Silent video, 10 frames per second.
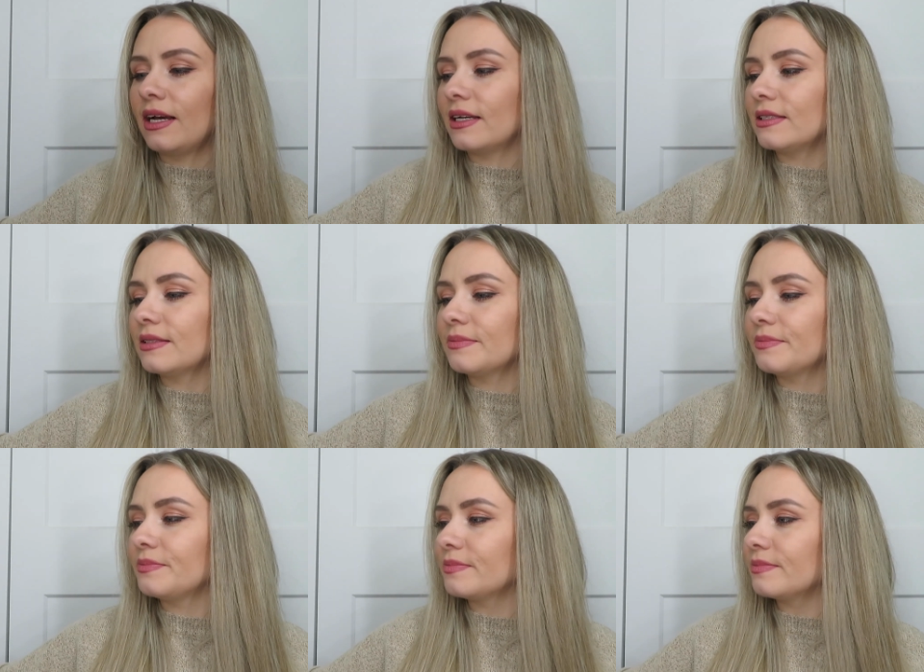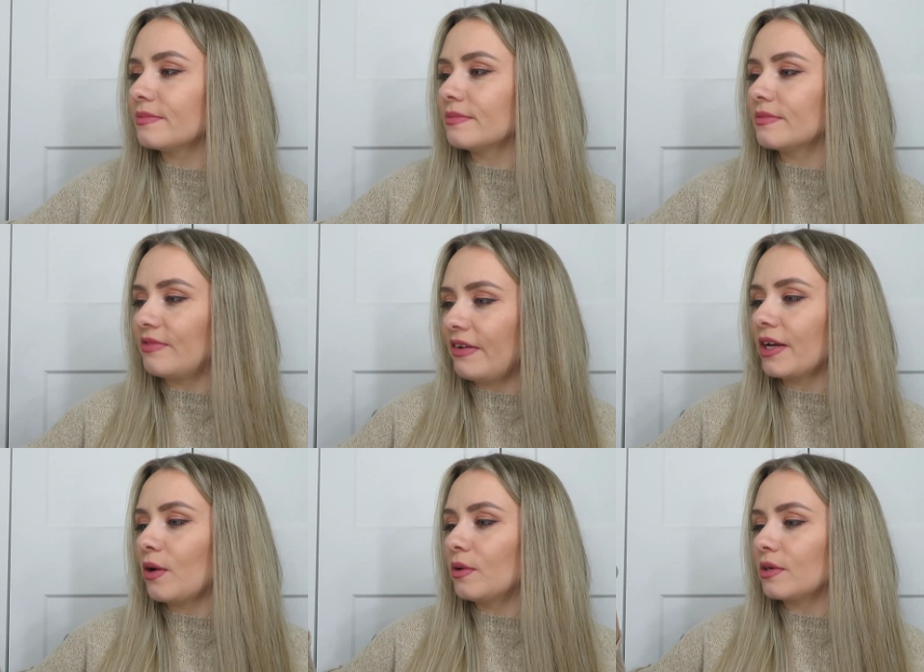is nice.
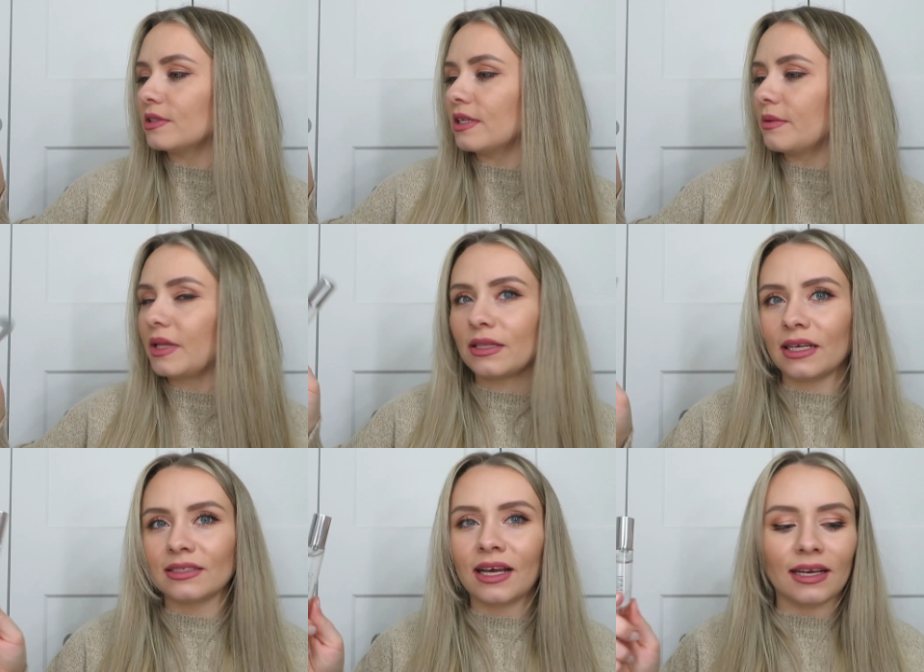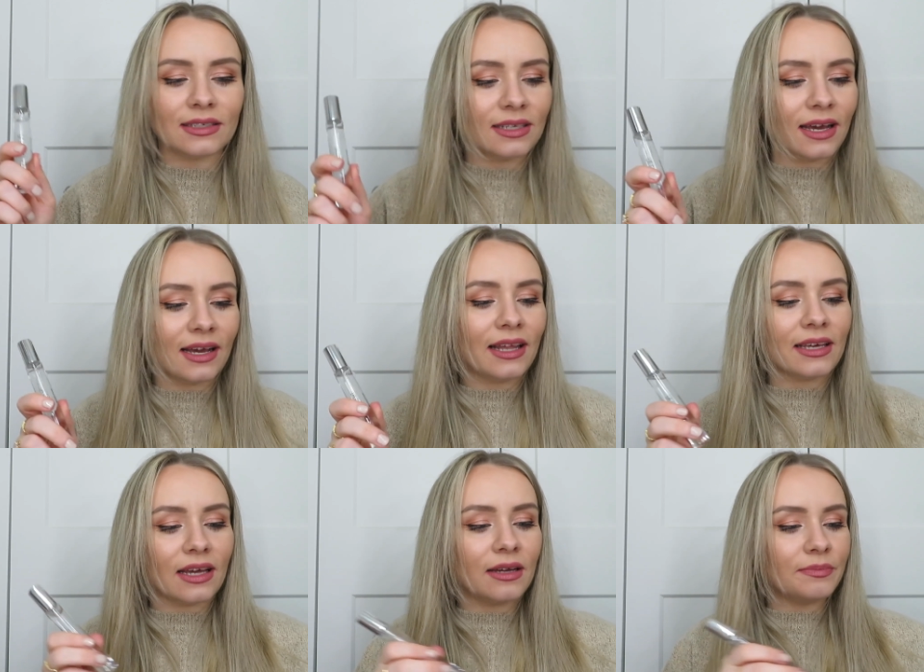Very coconutty, but that's nice. Yeah, I
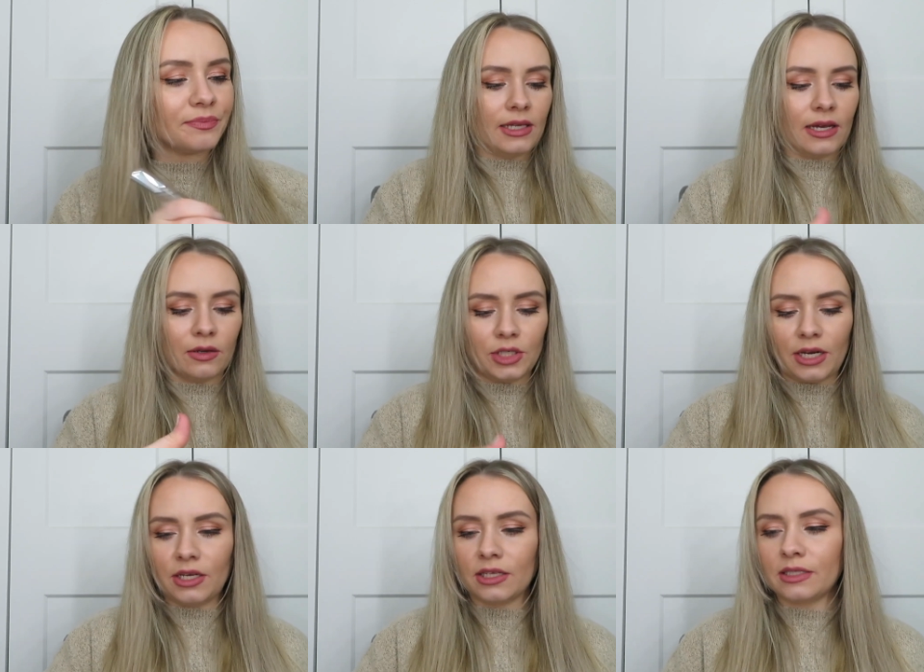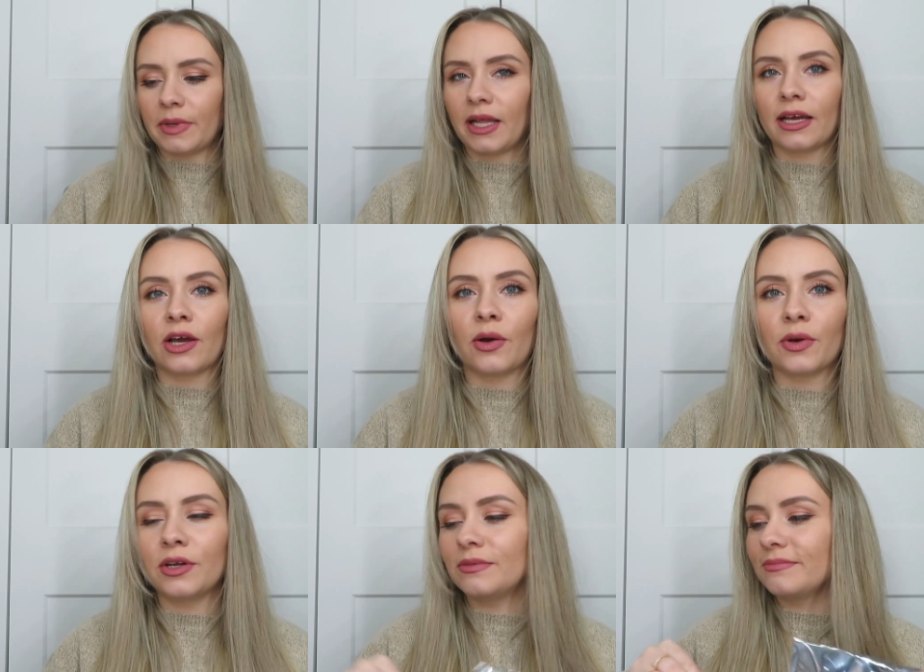like that. So there you go, Jen, you can smell like a
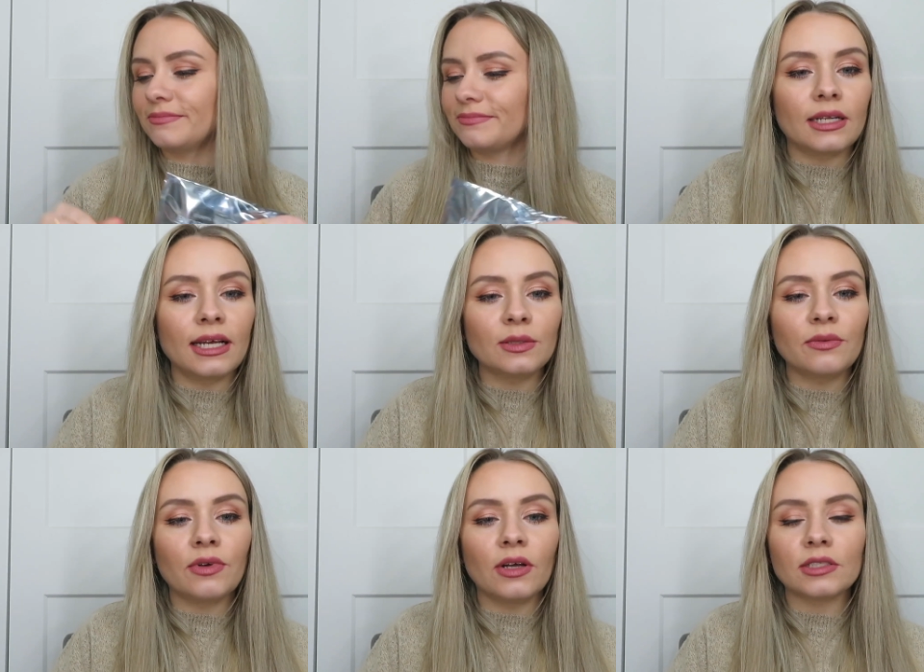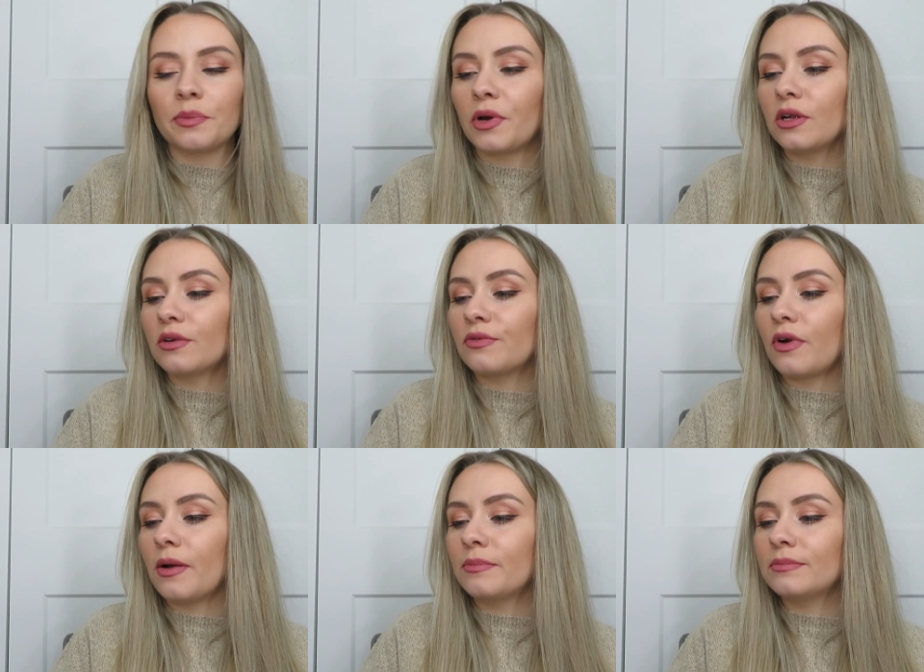coconut. So next we've got a product
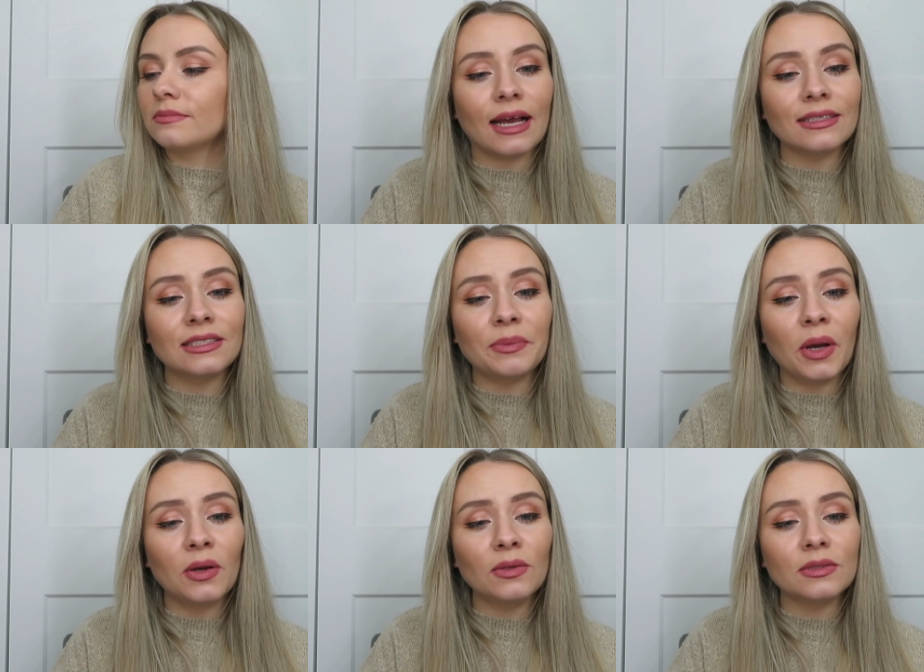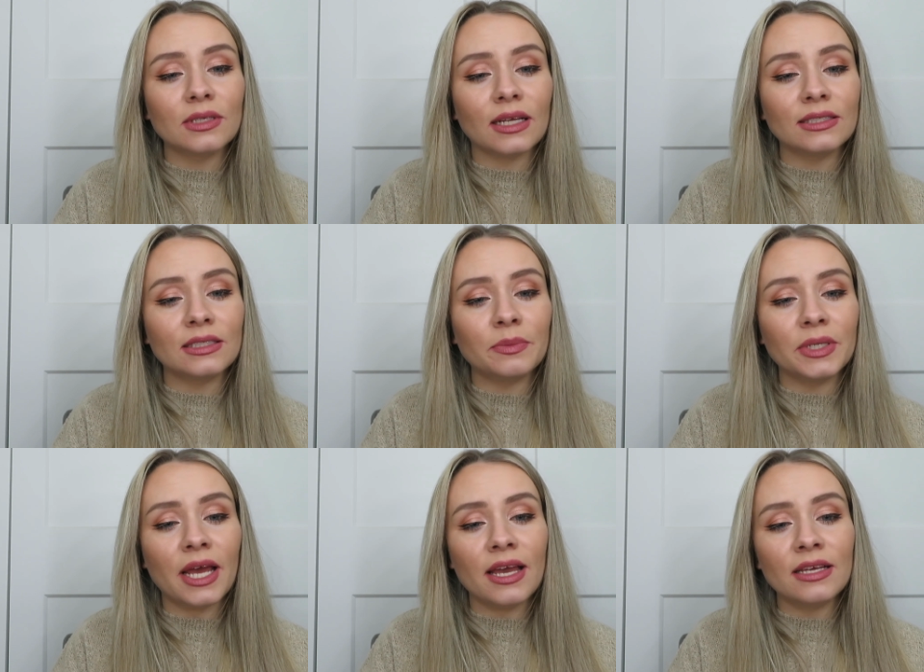from Antipodes, I
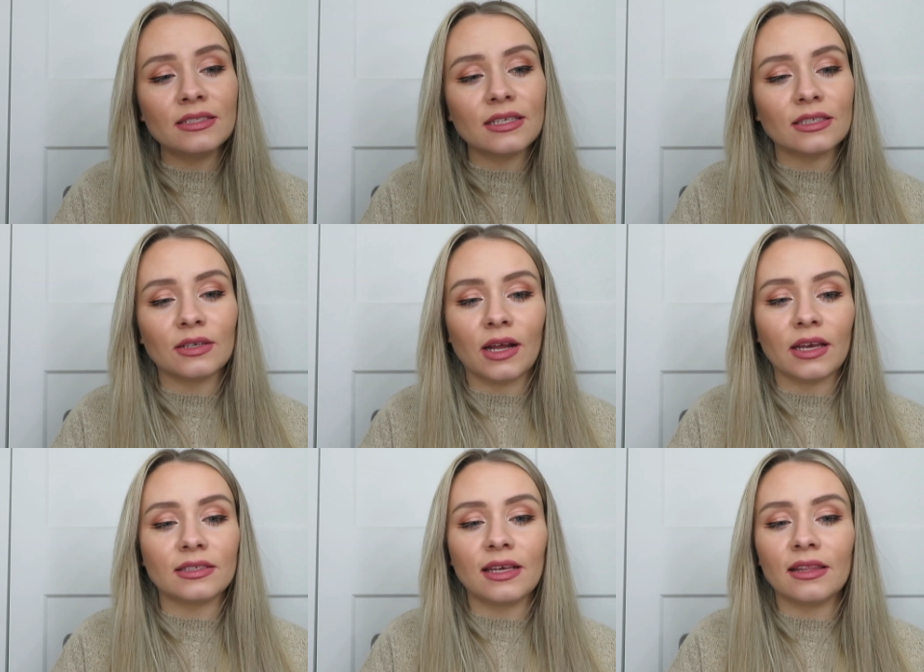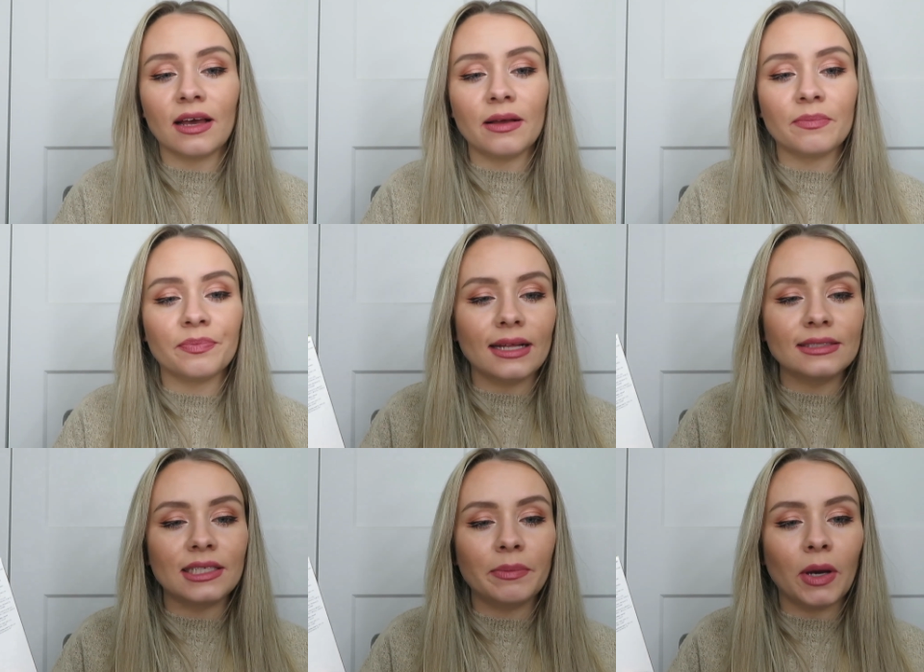don't know how you say that.
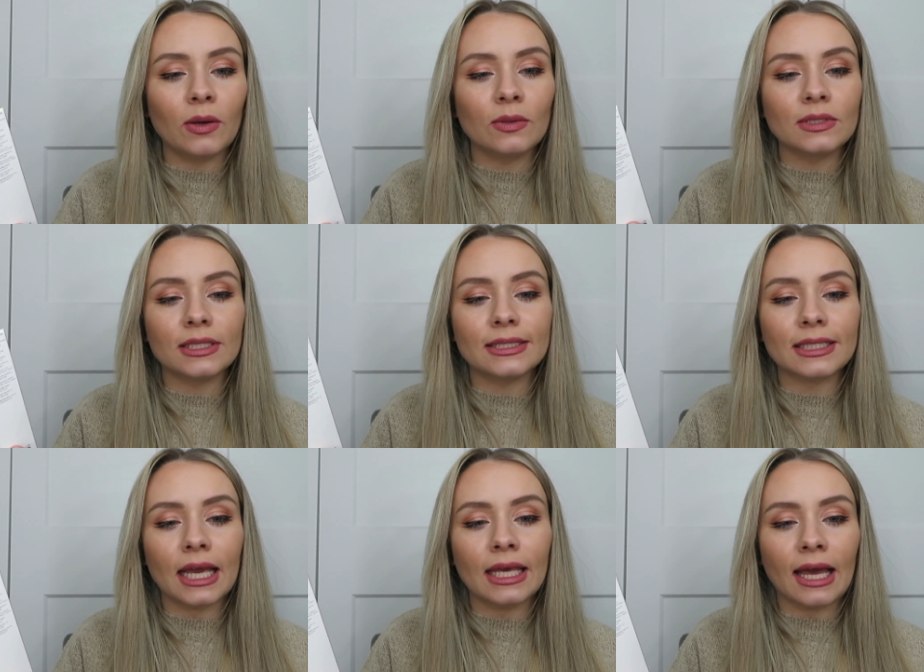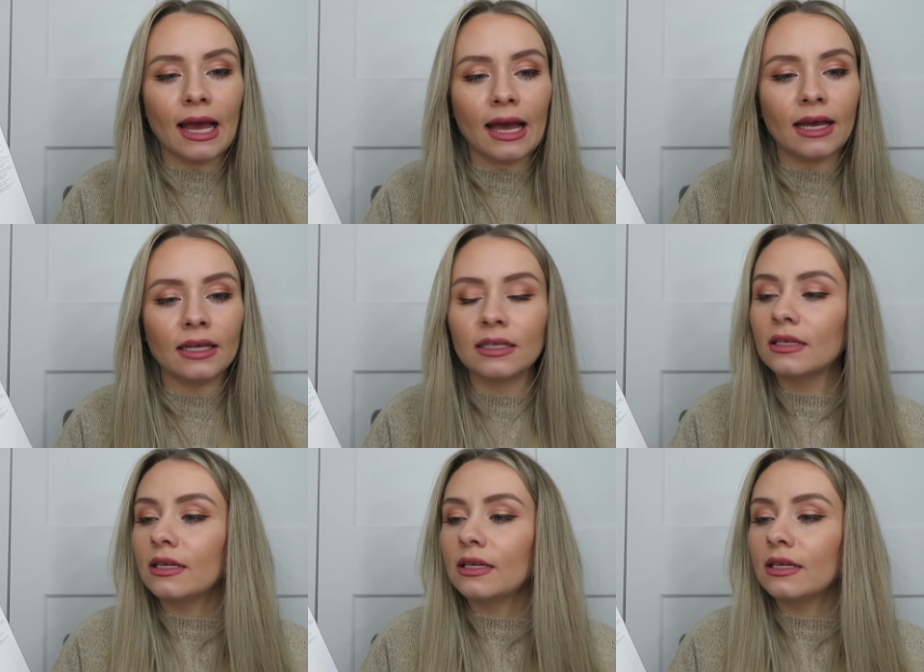Antipodes Skincare.